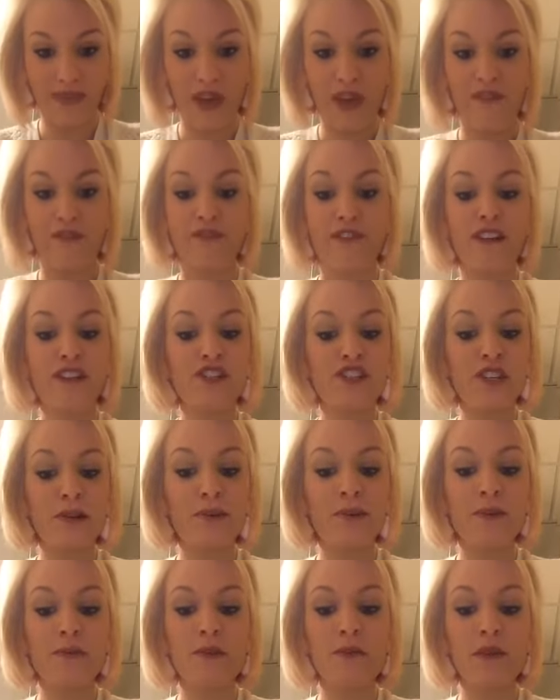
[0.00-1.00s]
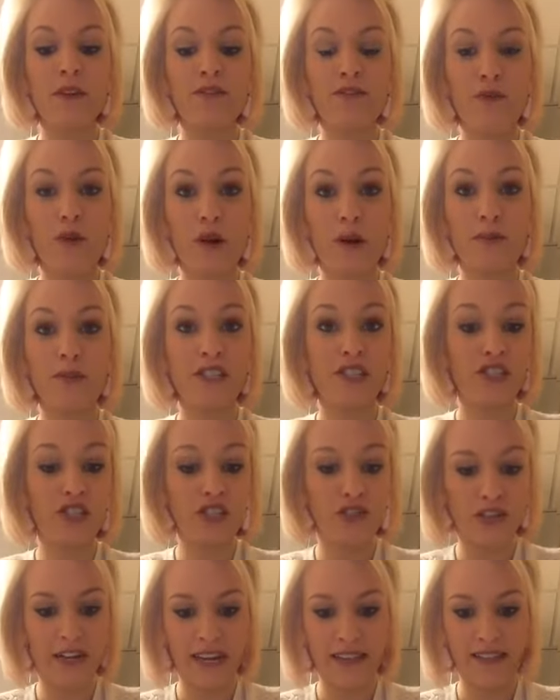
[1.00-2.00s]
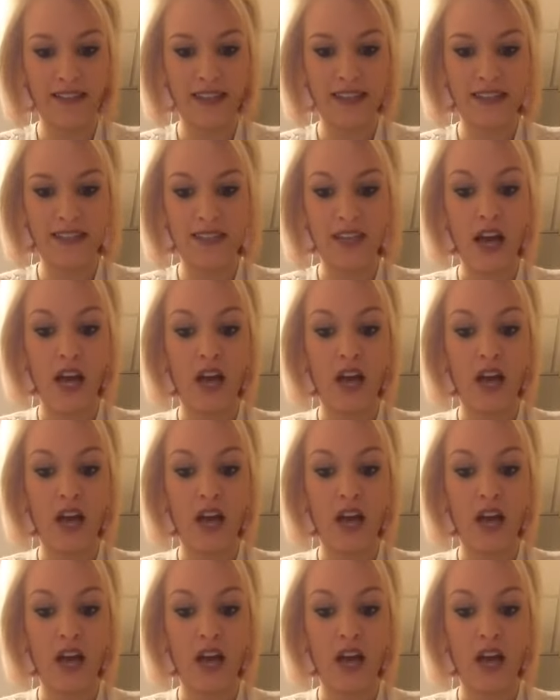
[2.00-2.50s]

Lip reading: Friendships will be formed and strengthened.